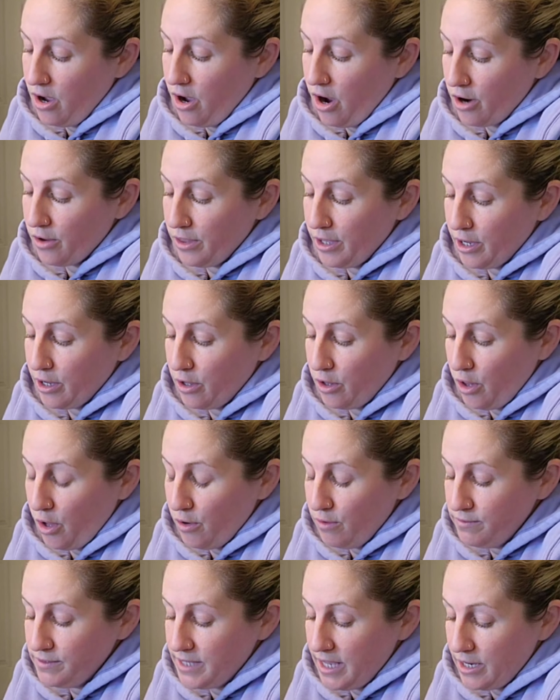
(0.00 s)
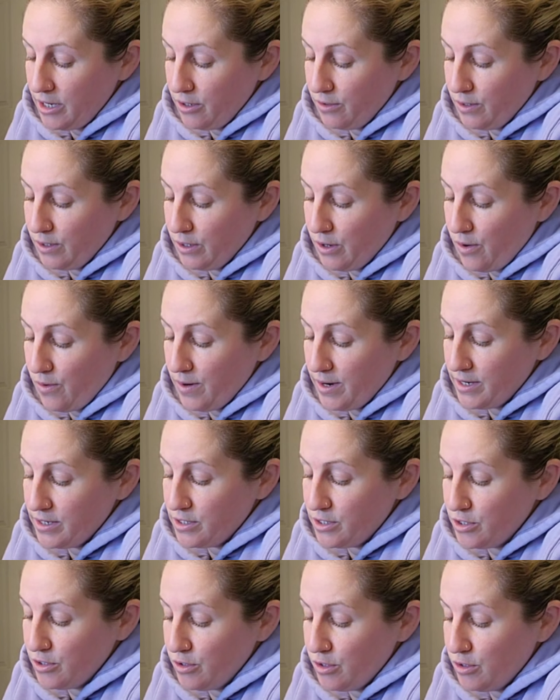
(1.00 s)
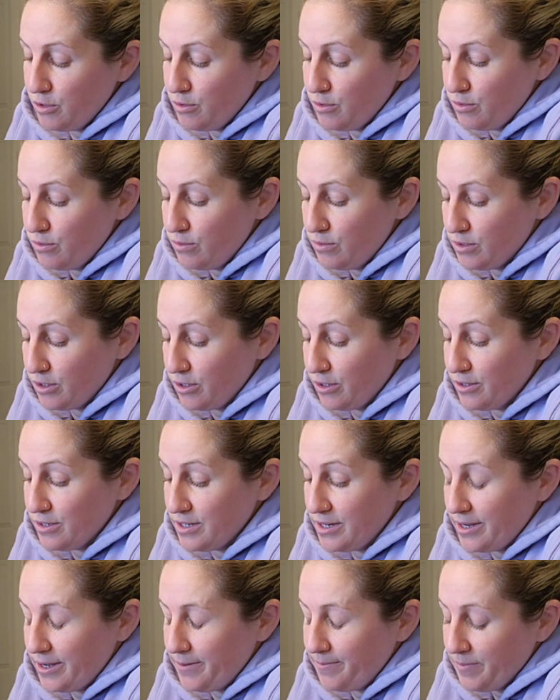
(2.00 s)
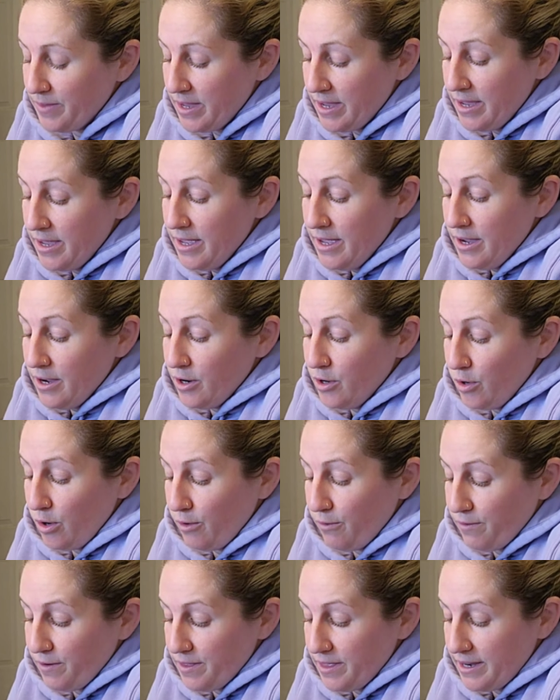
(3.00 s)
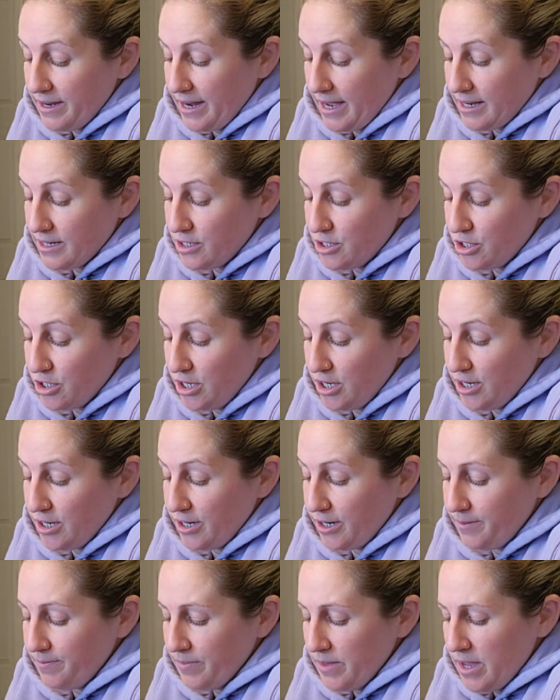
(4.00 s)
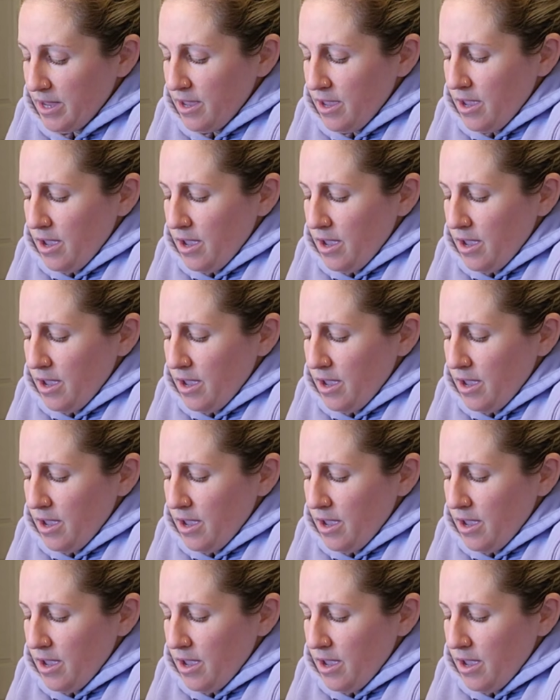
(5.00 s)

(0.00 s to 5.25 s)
garlic cloves that you're going to use or to grow for the next year